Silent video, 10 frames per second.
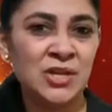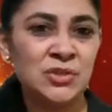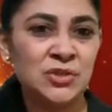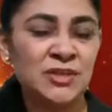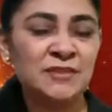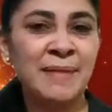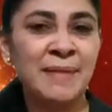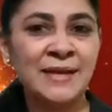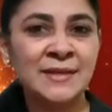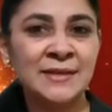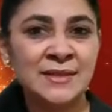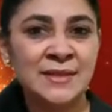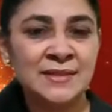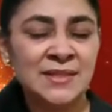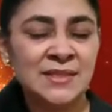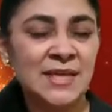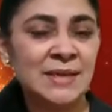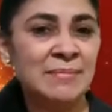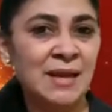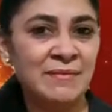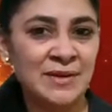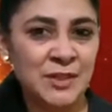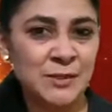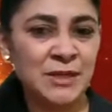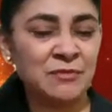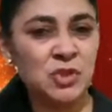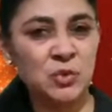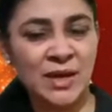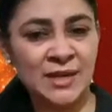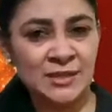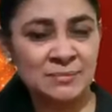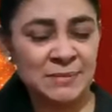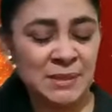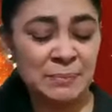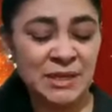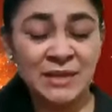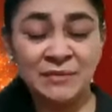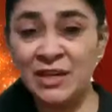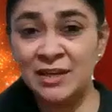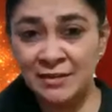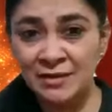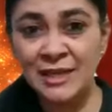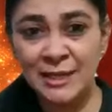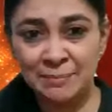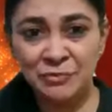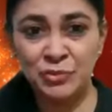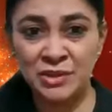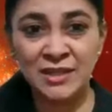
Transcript: to give back that same love and respect which you had been giving earlier before the